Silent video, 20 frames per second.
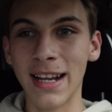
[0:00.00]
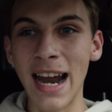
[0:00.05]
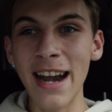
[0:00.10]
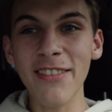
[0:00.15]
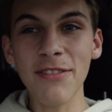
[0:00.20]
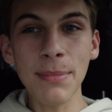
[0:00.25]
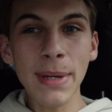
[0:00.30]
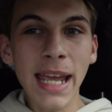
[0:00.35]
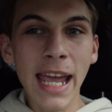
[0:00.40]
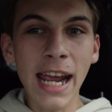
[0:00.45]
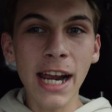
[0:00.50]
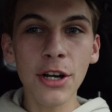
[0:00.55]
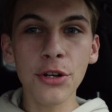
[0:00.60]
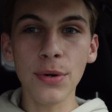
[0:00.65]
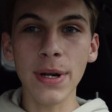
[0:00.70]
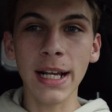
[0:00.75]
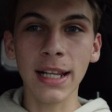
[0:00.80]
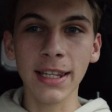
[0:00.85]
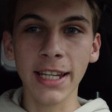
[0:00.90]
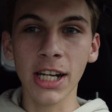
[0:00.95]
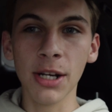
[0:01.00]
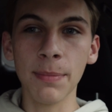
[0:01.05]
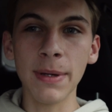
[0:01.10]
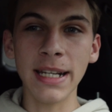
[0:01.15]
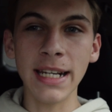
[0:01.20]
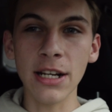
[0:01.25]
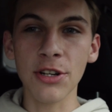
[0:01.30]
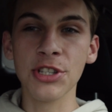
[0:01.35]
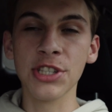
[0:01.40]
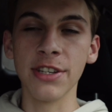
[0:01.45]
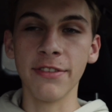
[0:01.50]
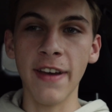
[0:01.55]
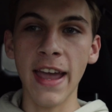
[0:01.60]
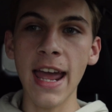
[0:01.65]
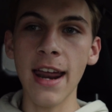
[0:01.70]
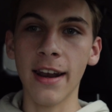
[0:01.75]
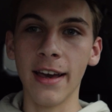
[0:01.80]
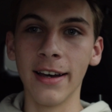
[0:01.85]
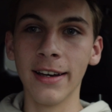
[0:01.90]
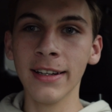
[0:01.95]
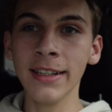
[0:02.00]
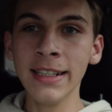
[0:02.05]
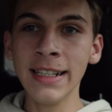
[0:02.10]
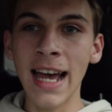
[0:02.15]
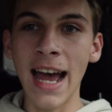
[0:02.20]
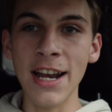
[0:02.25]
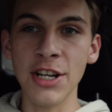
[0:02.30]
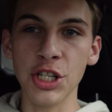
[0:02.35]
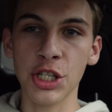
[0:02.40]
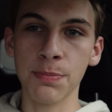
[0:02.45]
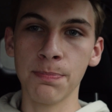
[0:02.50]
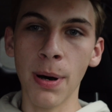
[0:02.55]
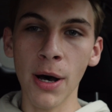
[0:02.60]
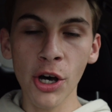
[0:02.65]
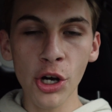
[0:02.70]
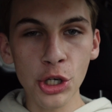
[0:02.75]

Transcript: kind of meandering a little bit near Savannah and just